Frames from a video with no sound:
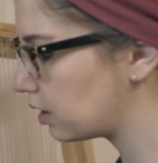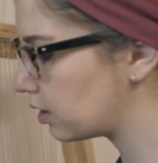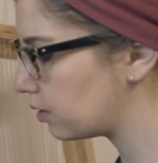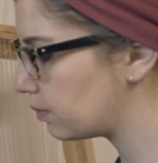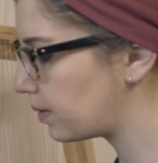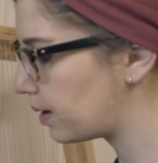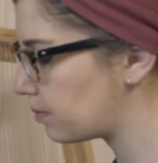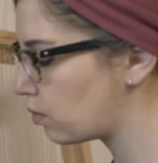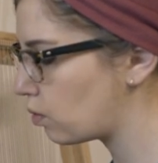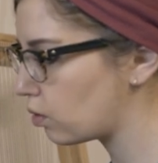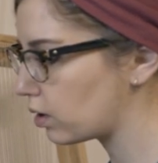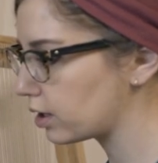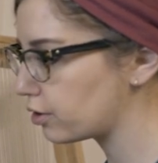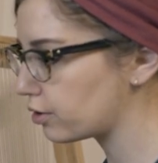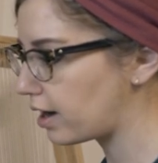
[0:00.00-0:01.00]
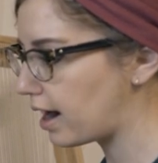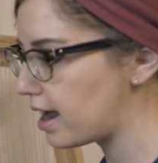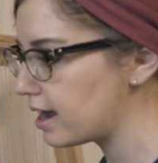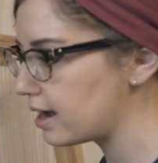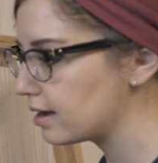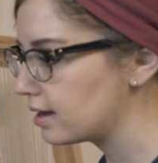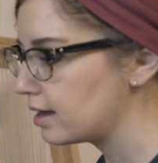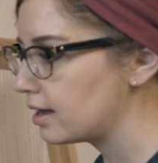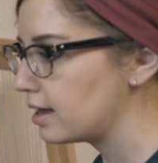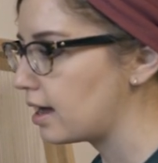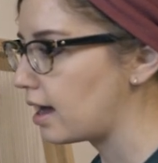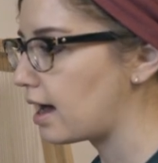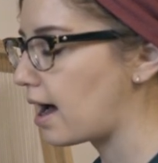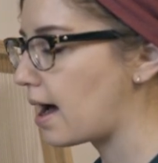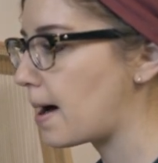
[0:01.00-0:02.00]
little bit more gray.
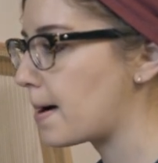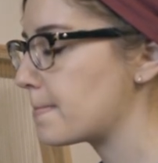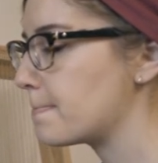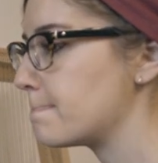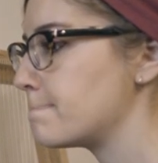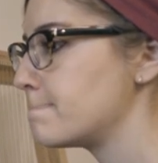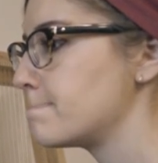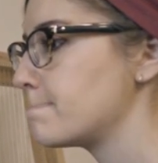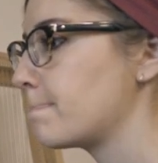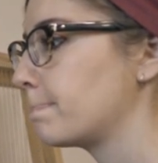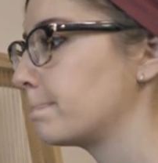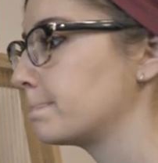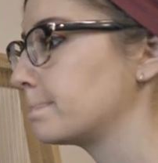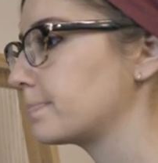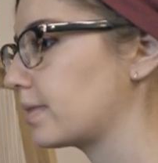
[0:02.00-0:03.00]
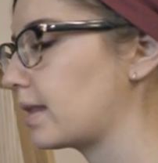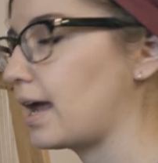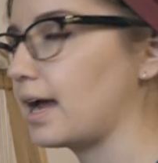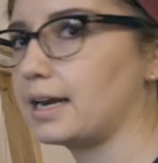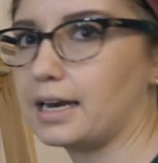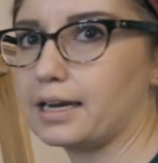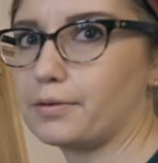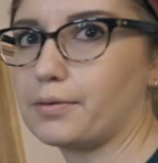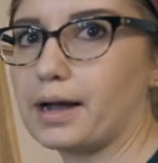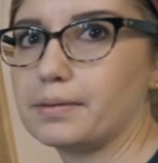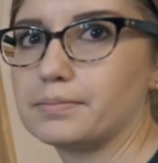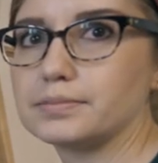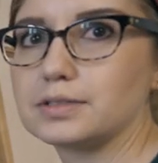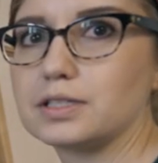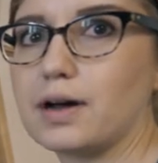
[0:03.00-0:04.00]
Um, and
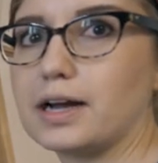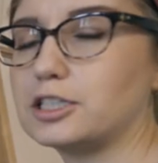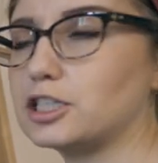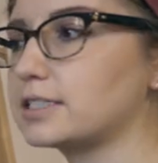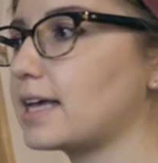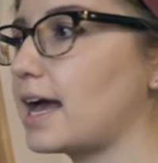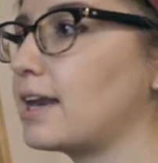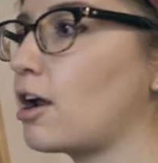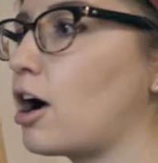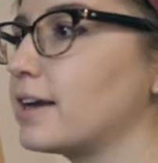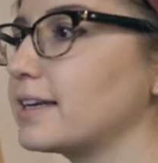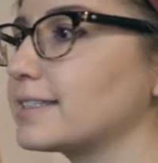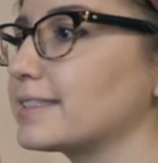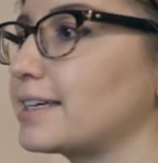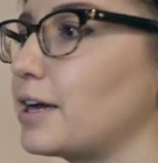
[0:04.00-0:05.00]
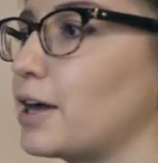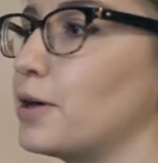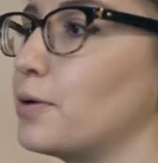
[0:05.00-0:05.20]
anyway, so I just, and honestly,